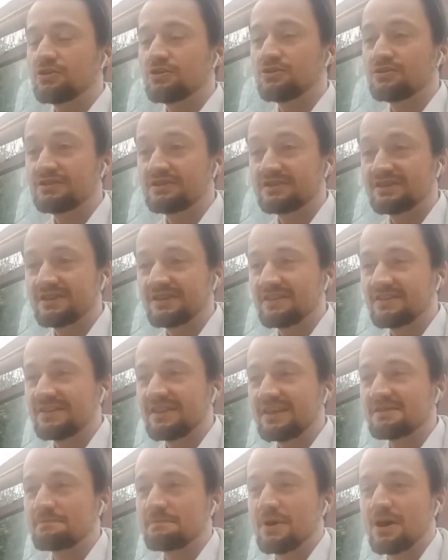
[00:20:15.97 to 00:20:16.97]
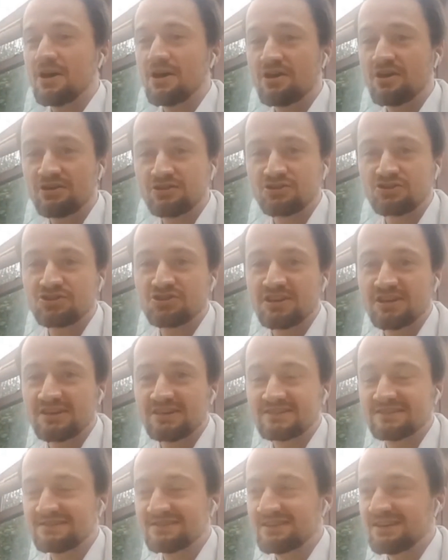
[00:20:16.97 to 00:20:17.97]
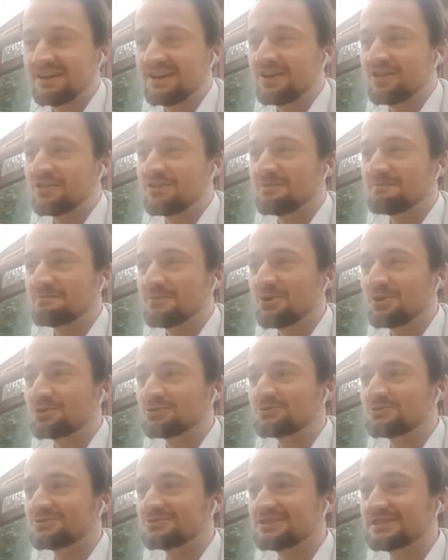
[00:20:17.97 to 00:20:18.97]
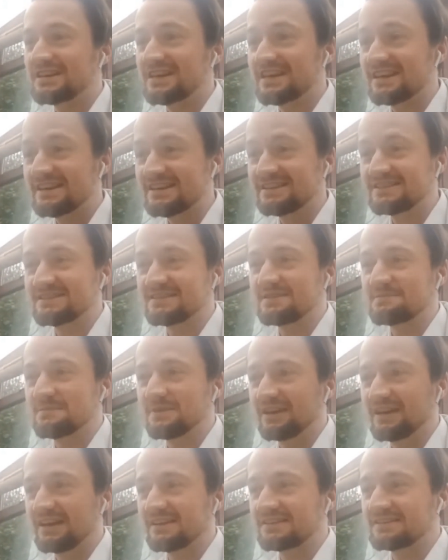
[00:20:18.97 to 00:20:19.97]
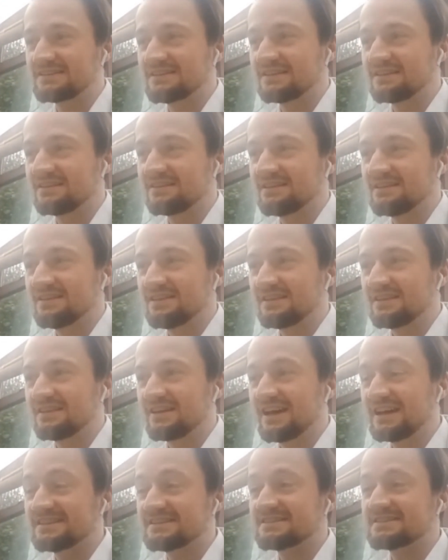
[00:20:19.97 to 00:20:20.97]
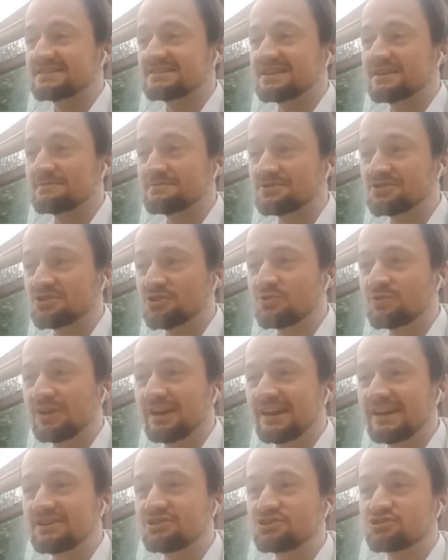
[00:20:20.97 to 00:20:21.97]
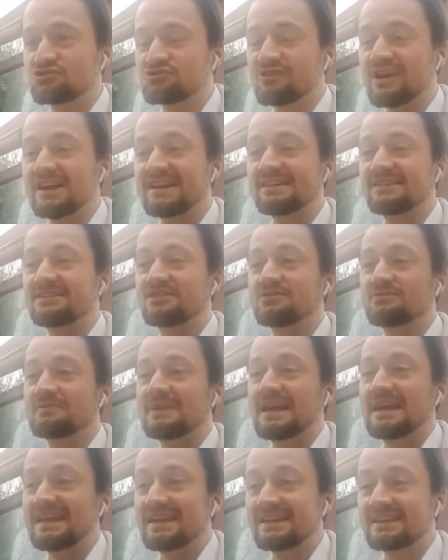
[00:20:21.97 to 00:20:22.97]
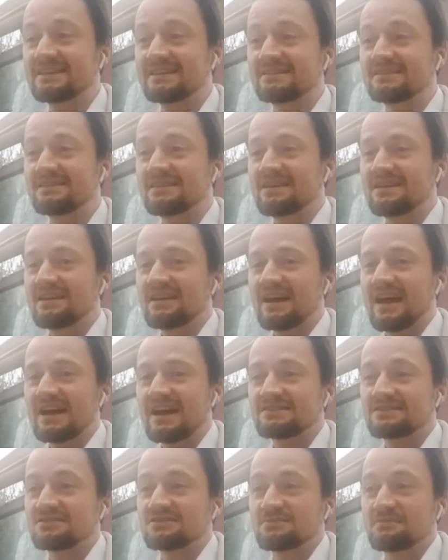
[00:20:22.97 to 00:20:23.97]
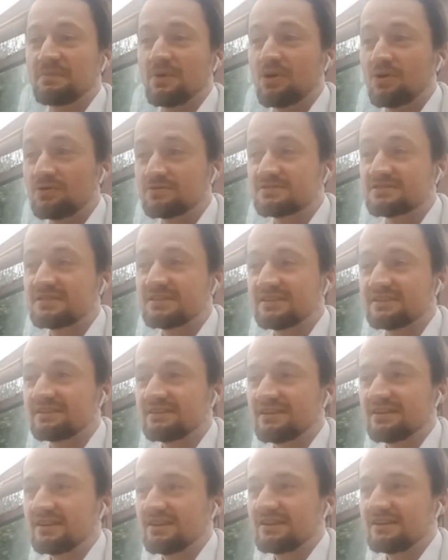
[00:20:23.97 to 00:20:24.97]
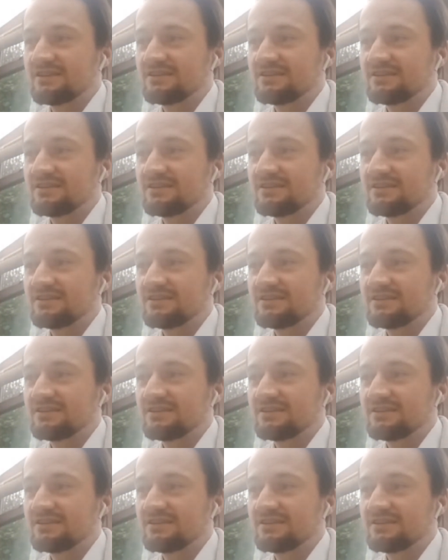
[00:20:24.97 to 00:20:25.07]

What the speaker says: could they purchase the Model T simulator and subsequently trade them in as a deposit